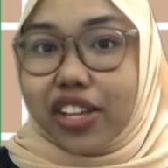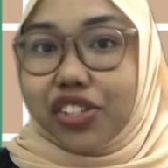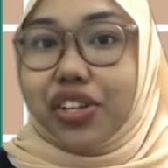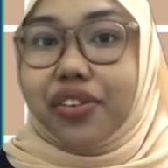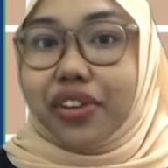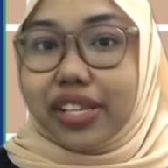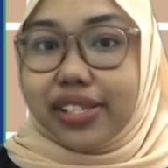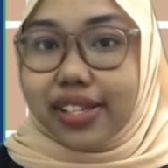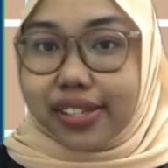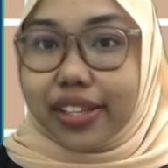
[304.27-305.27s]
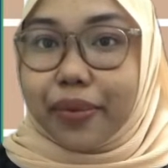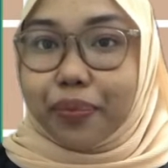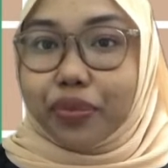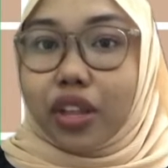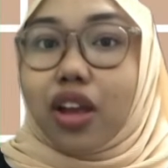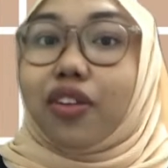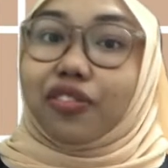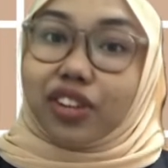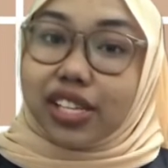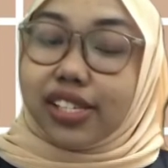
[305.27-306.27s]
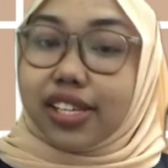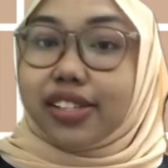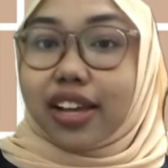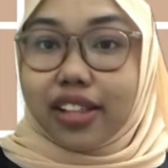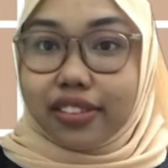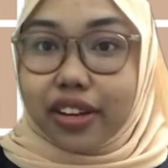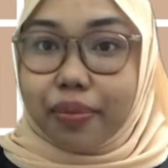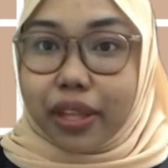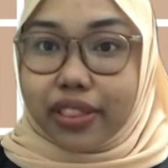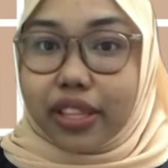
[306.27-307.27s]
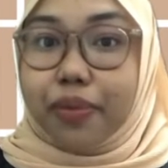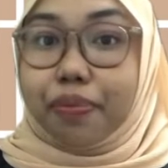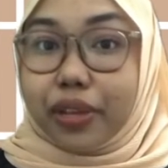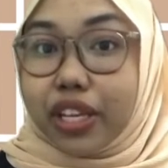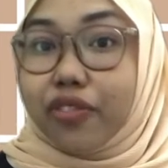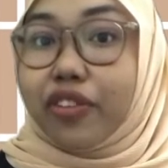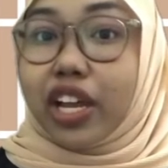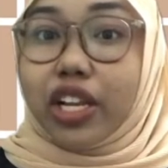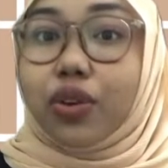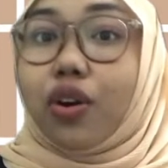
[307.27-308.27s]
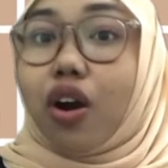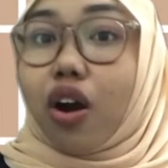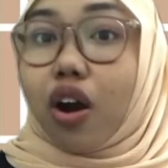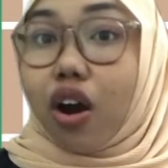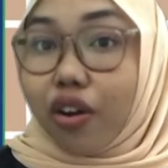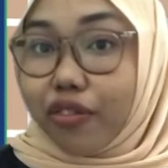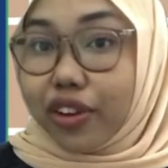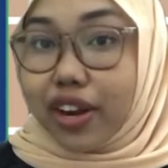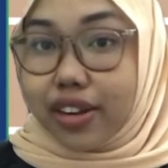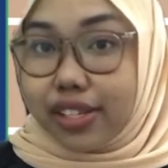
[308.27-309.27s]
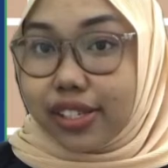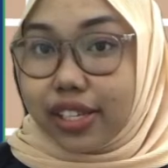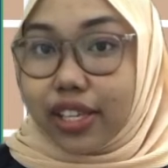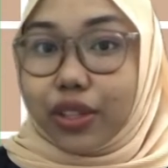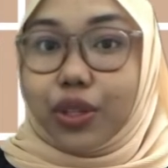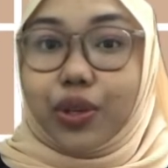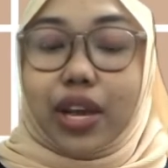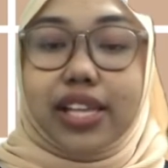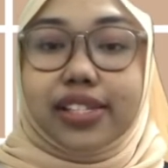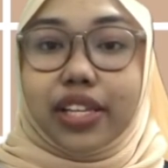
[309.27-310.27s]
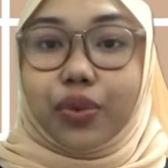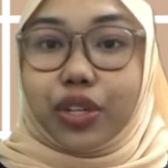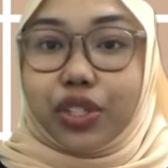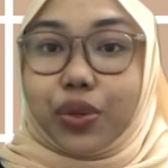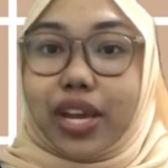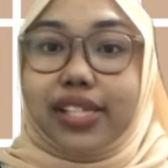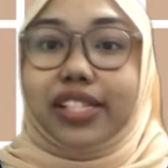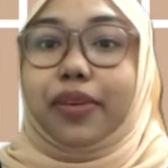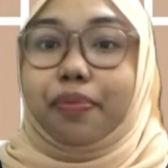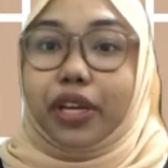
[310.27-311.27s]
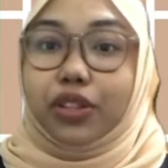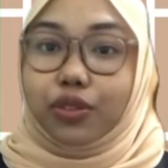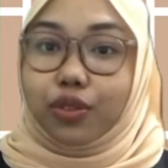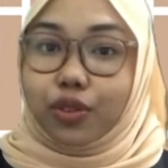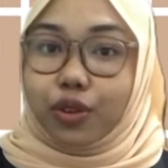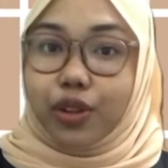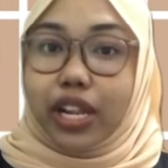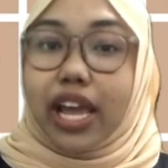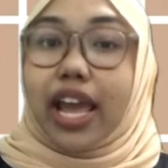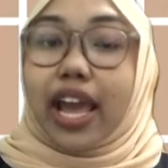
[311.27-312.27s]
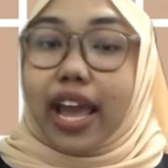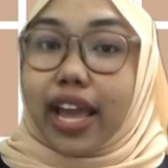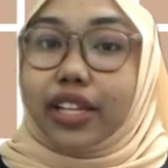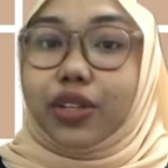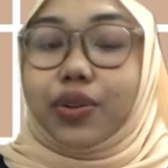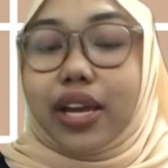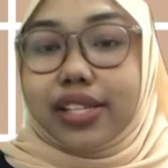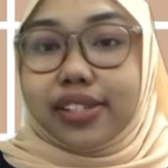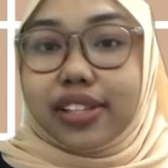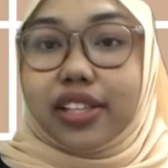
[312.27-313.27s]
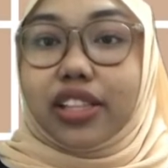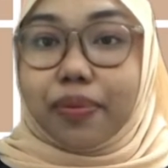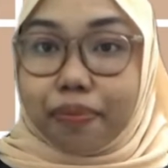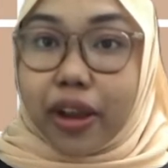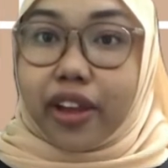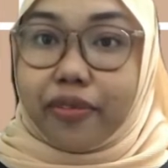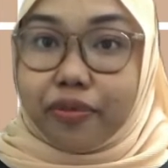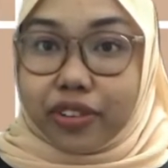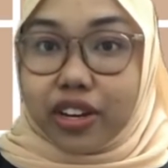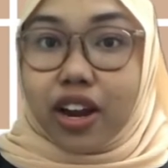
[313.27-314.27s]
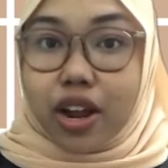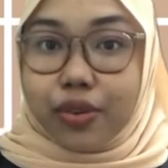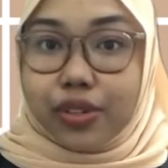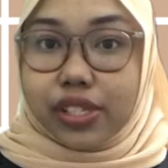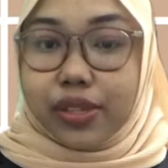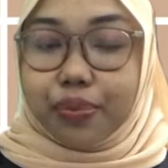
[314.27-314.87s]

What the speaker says: exchange rate system. First is country maintain peg value of currency to USD, which USD pegged to gold at USD 35 per ounce.